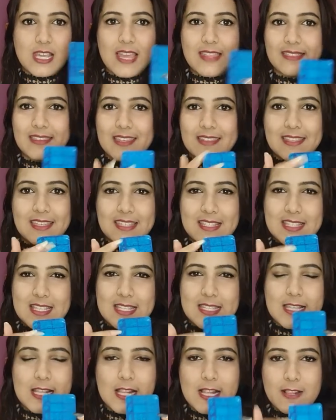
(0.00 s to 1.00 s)
and then there is a
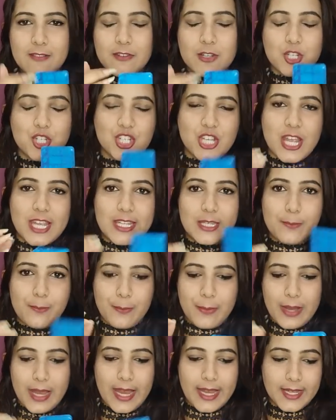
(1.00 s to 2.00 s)
silver shine
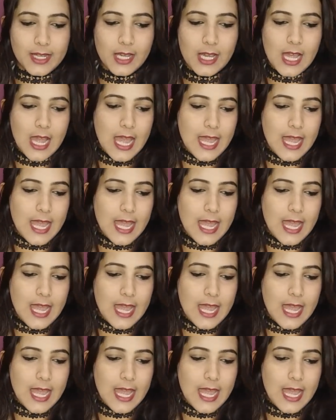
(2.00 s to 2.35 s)
plate,